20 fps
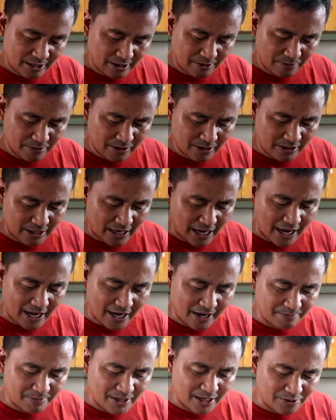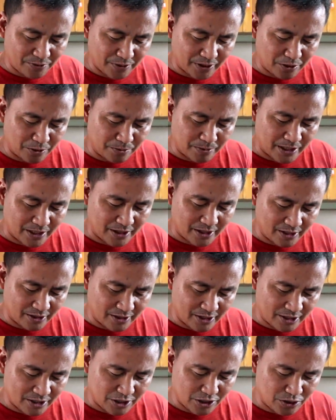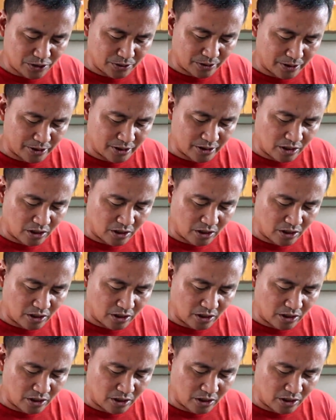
Well, I am not recommending this to our